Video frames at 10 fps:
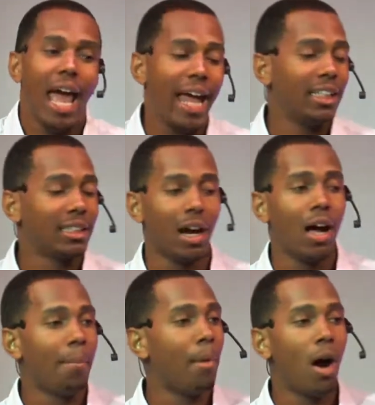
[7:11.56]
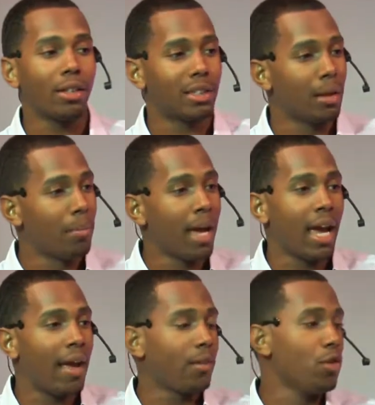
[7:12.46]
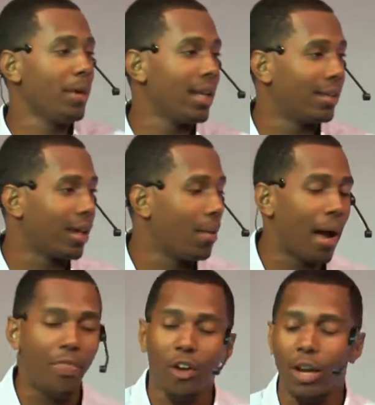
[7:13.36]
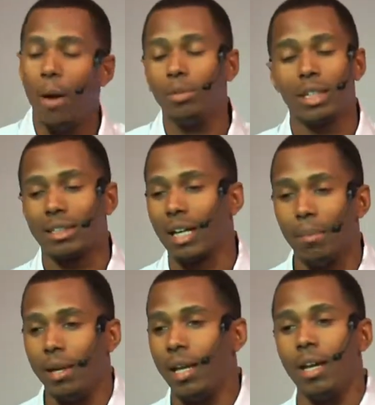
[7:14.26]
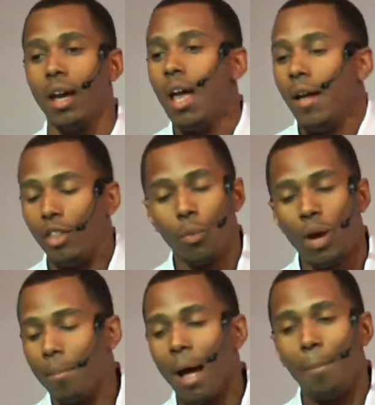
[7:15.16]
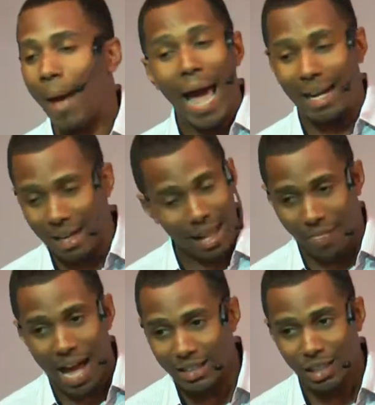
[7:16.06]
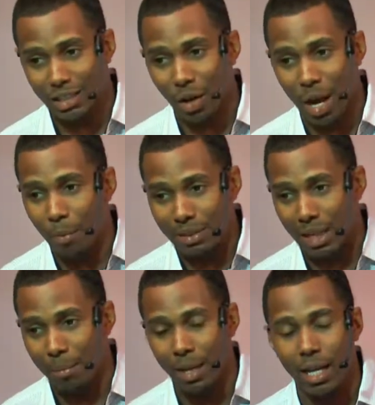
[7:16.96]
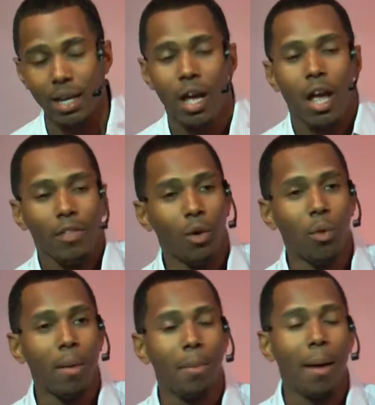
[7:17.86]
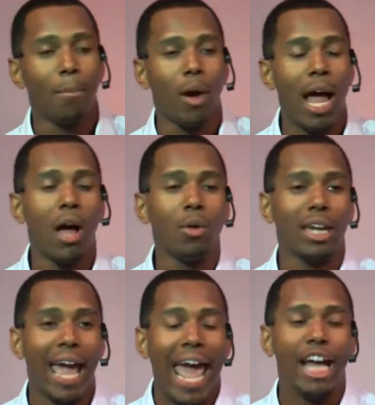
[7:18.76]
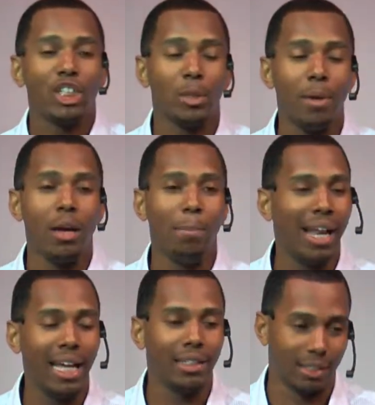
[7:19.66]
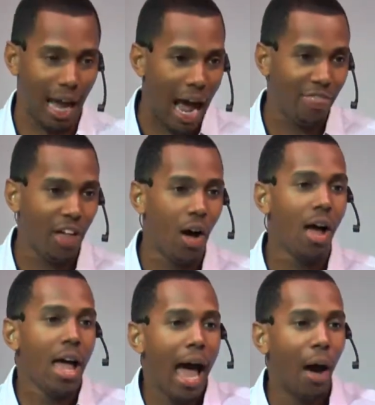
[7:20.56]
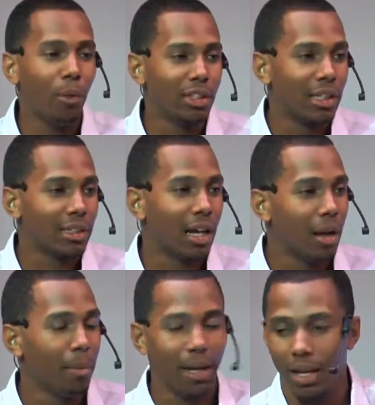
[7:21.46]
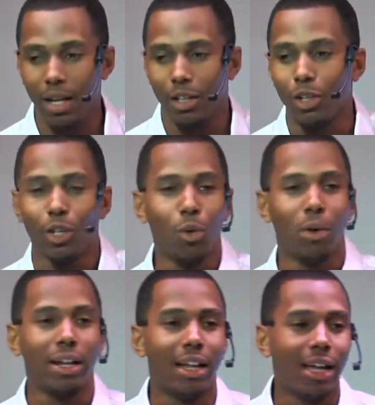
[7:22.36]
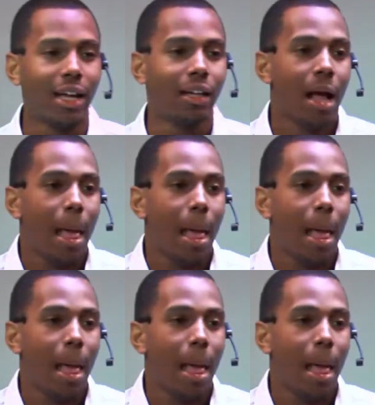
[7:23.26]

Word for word: And John Mark say, man, you mean to tell me I thought I was just coming here to wear my patent leather. I just thought I was coming here to wear my brown cashmere blazer. I thought I was just coming here to do what it is